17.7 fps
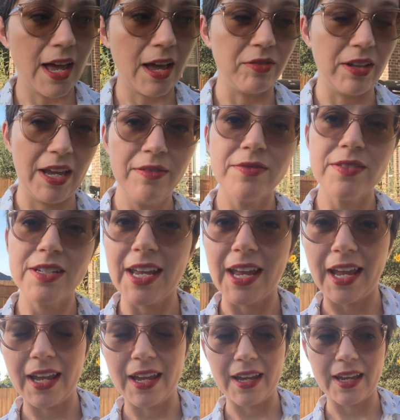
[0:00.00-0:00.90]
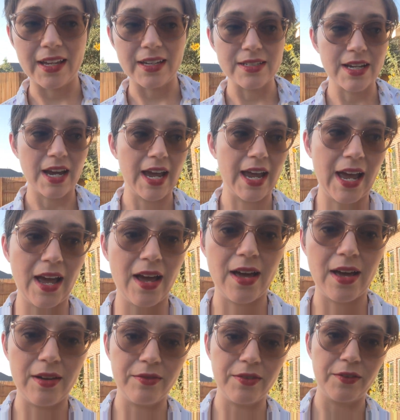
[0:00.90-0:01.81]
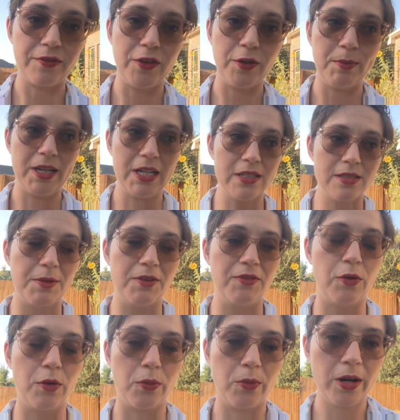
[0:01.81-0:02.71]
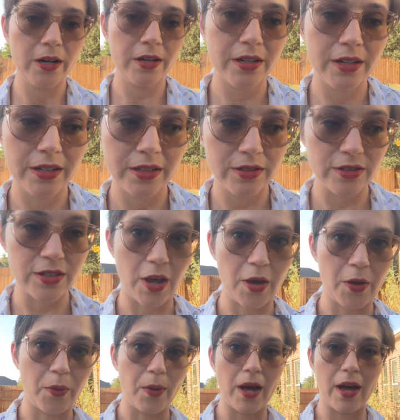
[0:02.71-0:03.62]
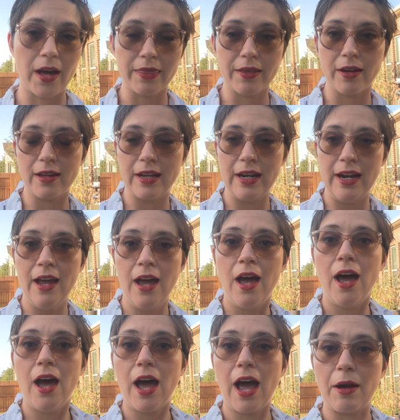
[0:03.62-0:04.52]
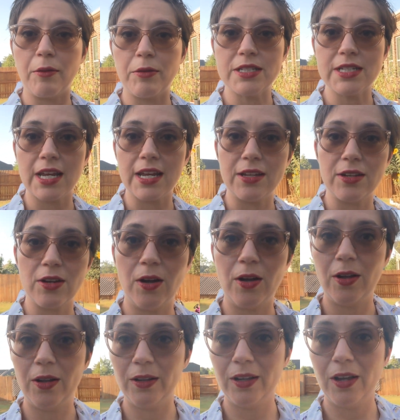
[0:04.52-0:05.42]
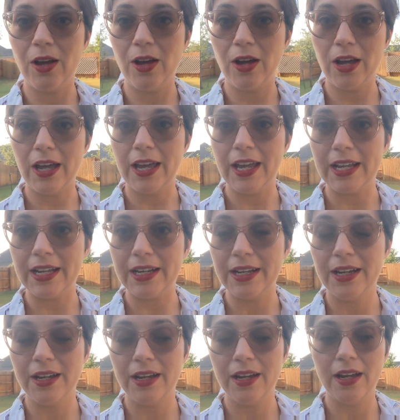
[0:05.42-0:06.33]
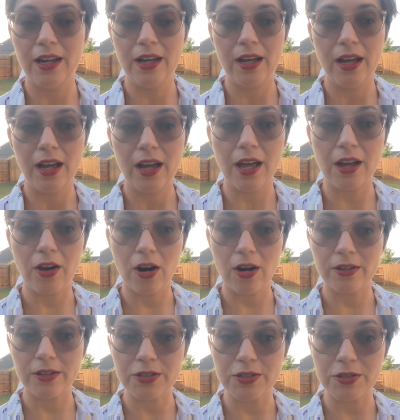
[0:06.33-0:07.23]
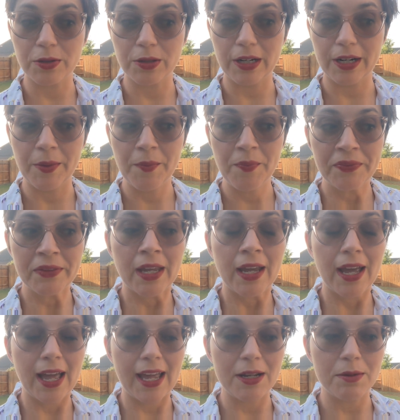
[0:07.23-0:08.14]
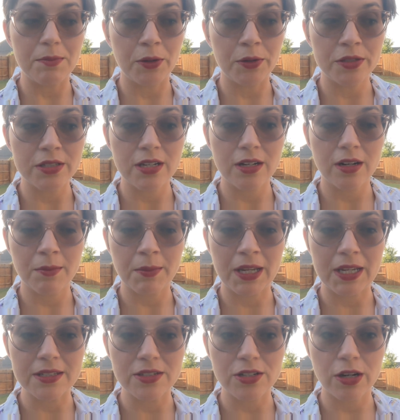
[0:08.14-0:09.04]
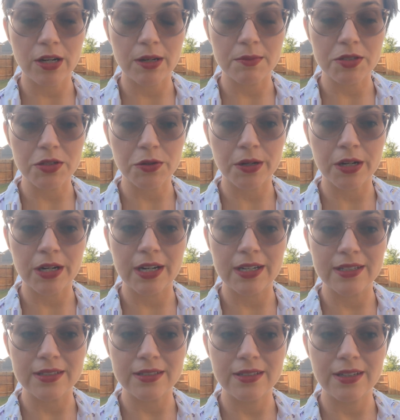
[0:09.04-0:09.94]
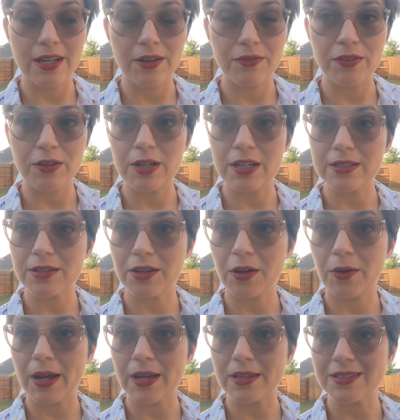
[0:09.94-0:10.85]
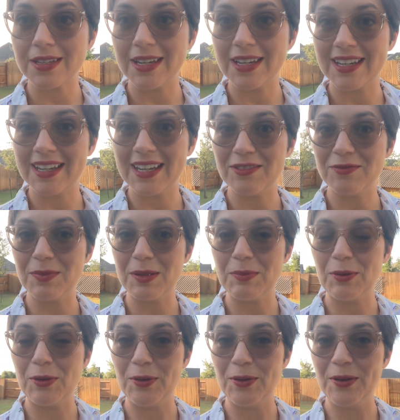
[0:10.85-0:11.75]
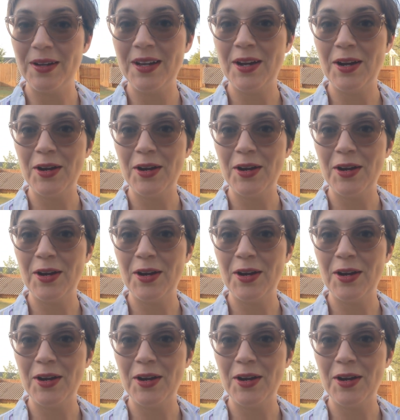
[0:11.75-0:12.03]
have left and I have a few minutes before work. So I thought I would take y'all on a garden tour. I had posted on my Instagram stories a few days ago asking if people